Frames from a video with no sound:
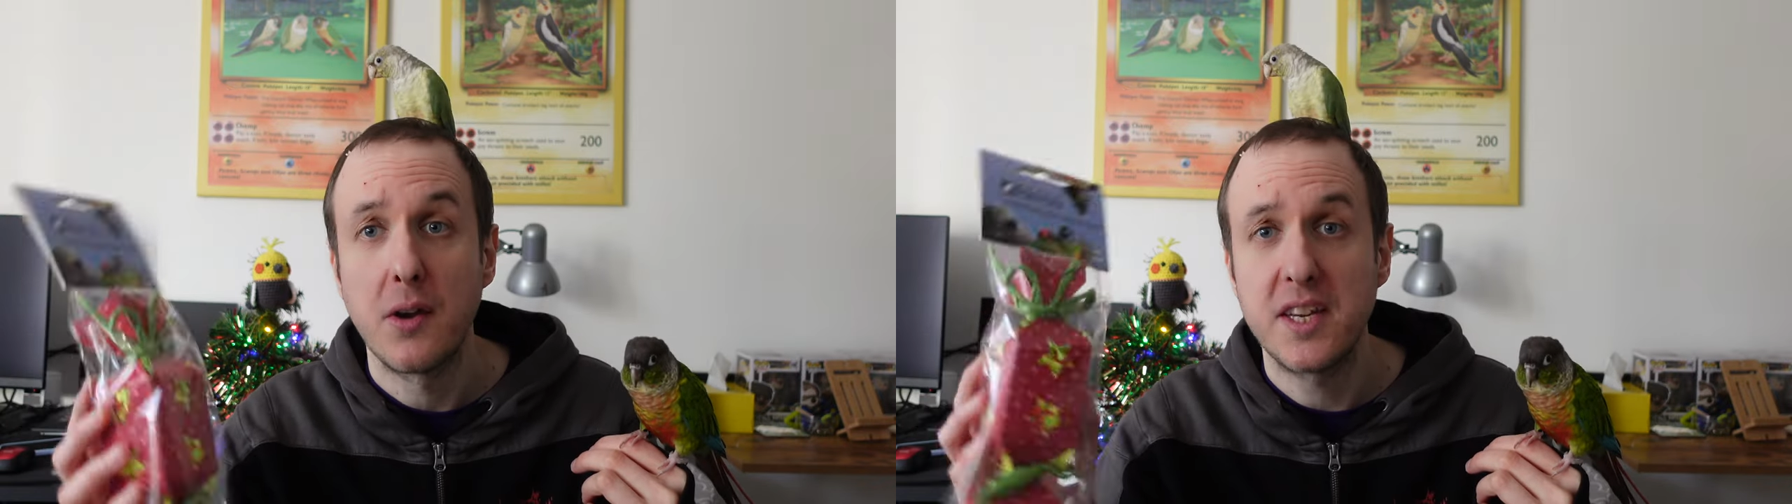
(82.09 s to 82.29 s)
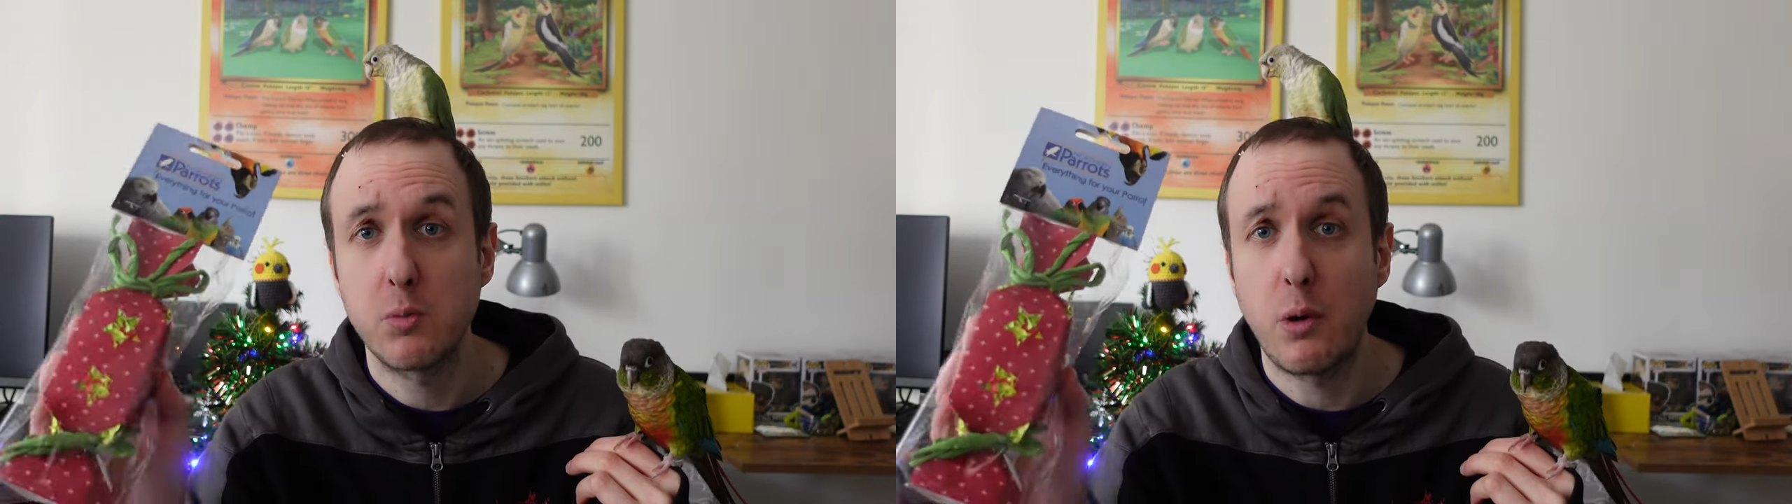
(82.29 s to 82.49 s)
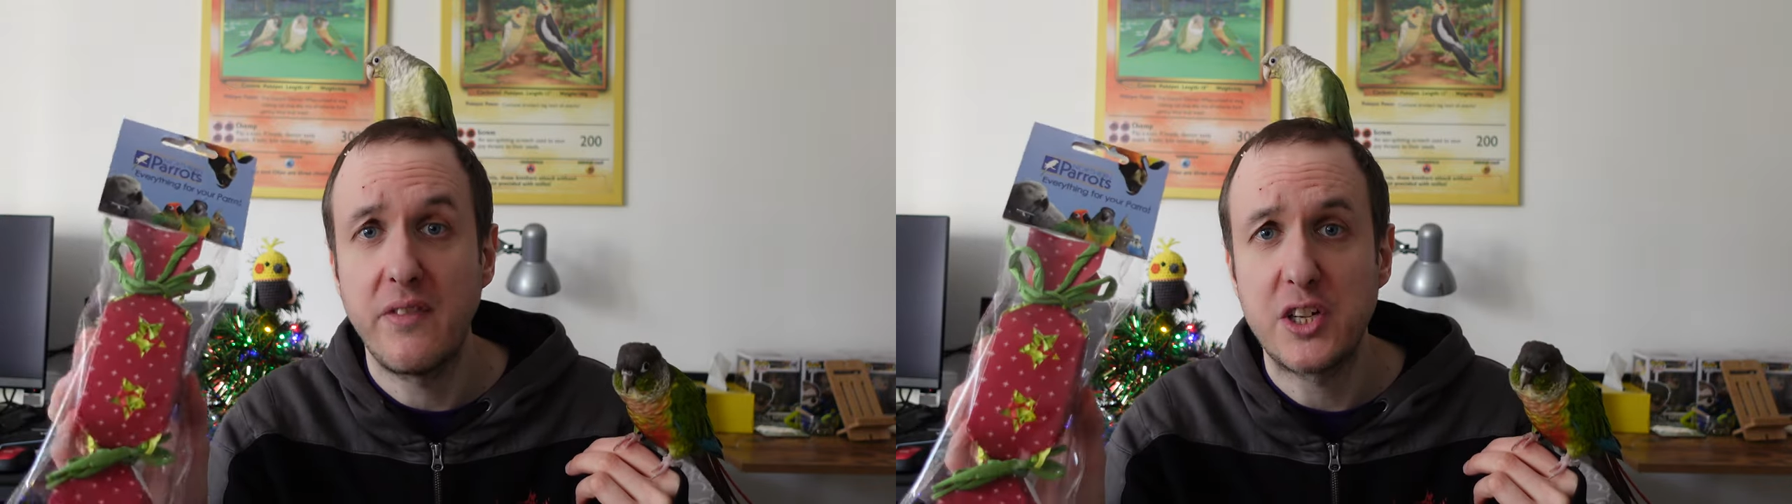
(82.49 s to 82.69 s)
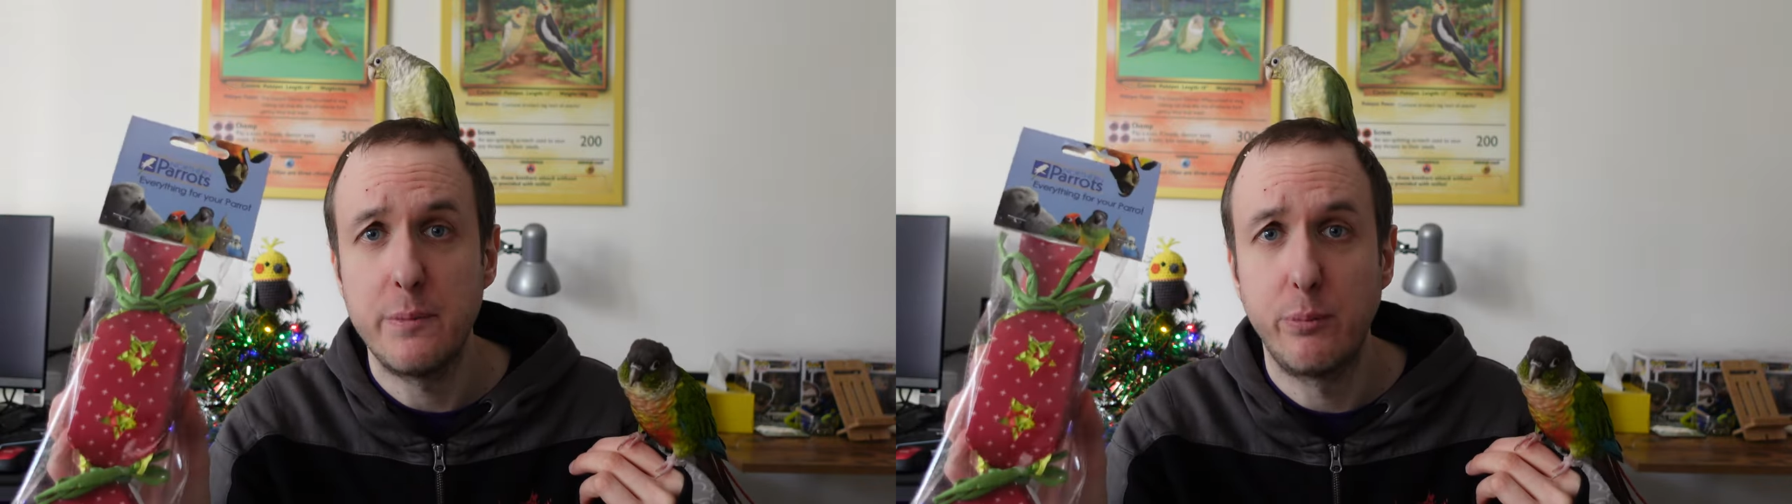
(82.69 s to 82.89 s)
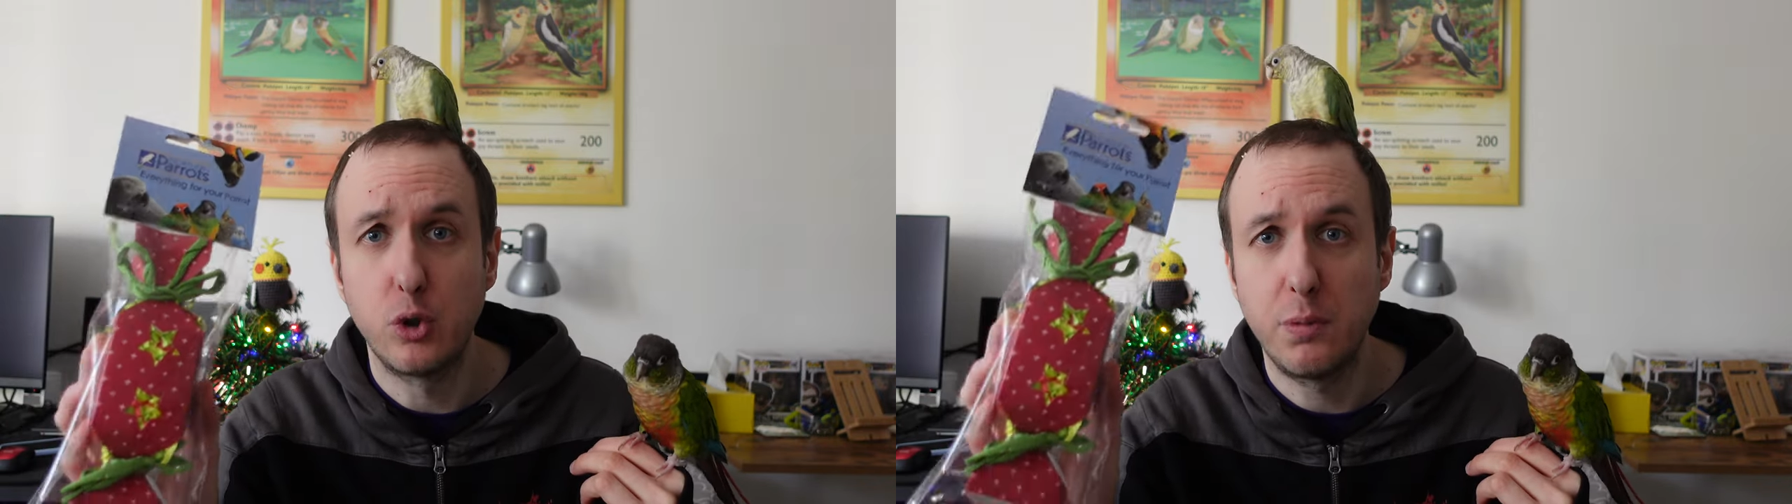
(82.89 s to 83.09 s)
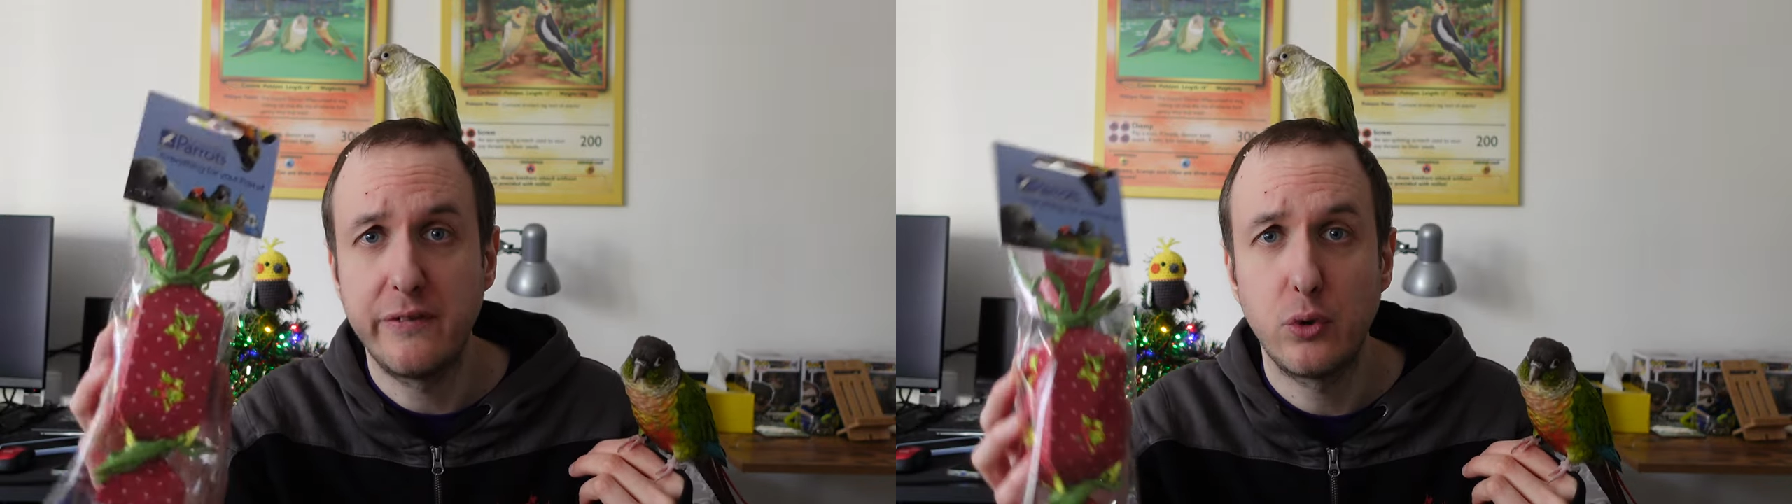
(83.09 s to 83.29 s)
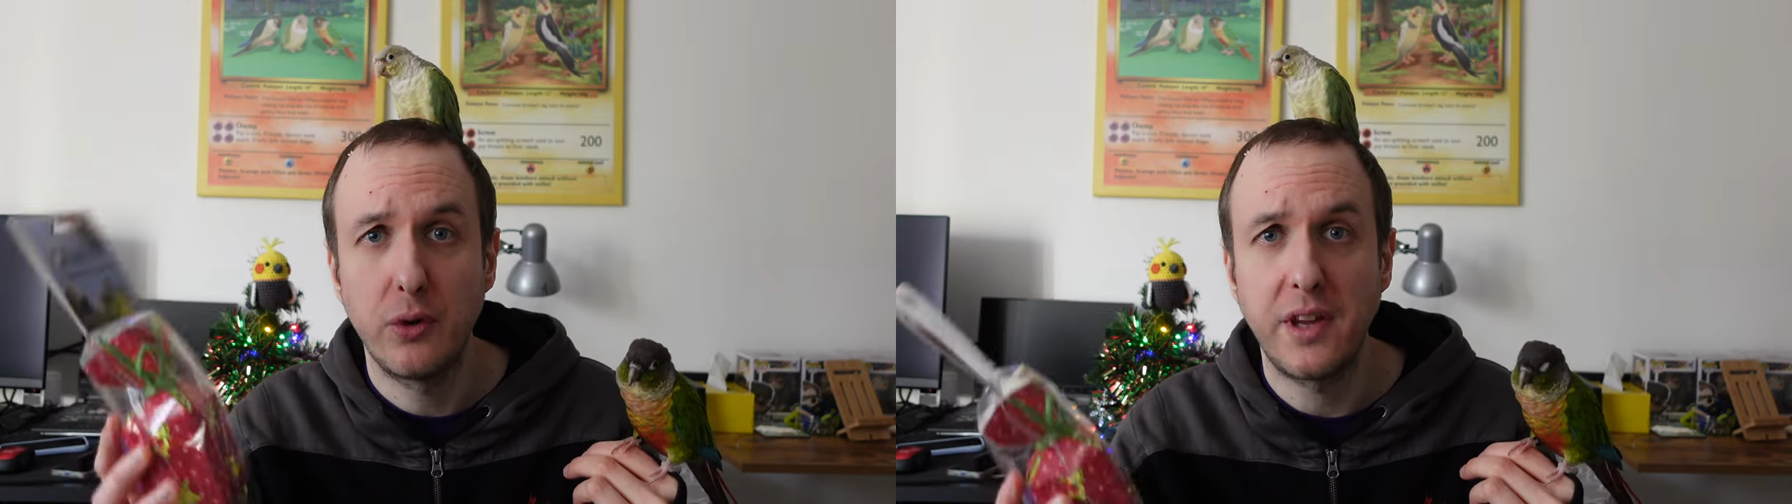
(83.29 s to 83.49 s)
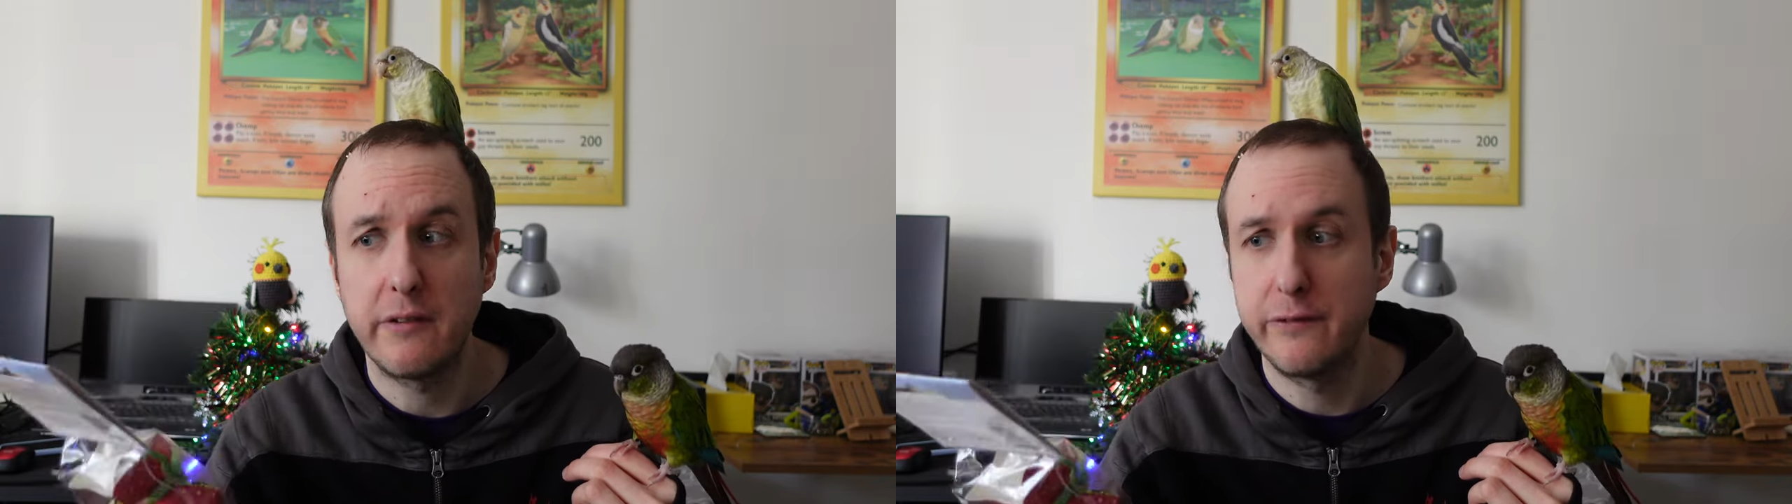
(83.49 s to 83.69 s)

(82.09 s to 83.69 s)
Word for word: This is one we've actually bought before that the